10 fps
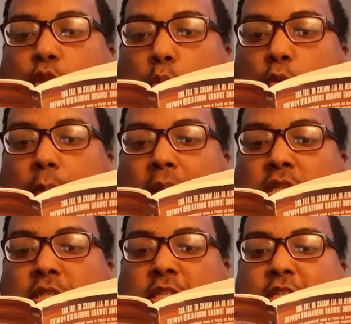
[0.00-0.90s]
to moving
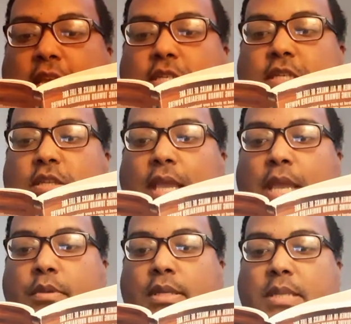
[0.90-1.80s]
past this stage is to
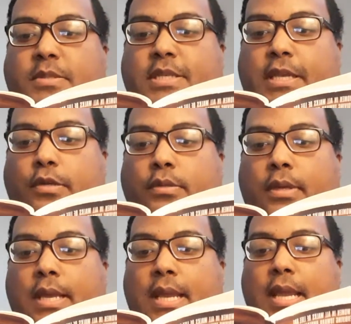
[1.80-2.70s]
keep your lips sealed
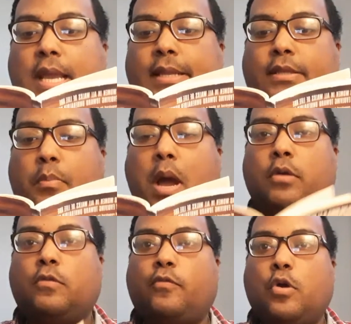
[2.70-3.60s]
and let the
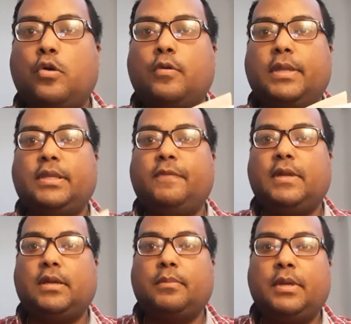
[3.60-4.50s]
power grow and
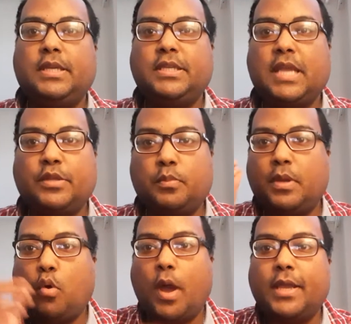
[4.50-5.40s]
develop. You have to be
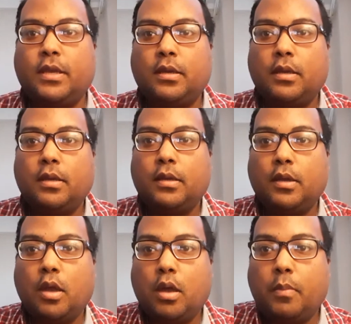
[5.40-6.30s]
quiet
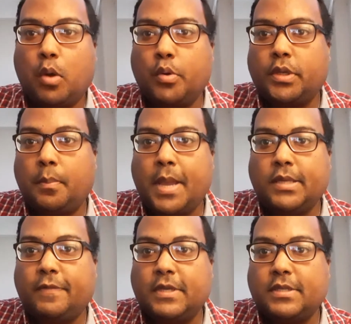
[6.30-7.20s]
about what you're
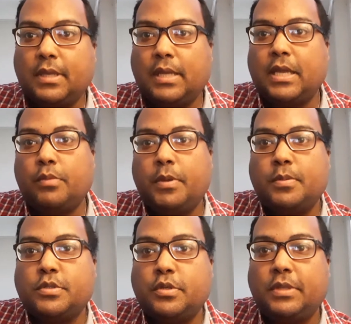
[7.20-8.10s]
manifesting. A lot of
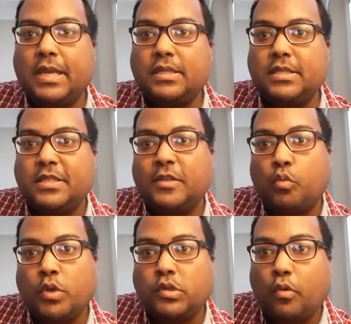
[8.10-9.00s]
people still think this is
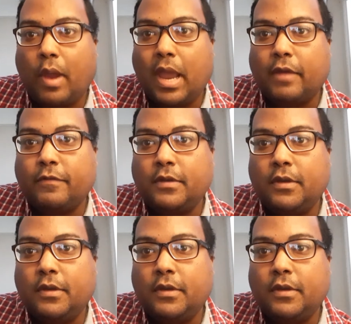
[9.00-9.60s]
witchcraft,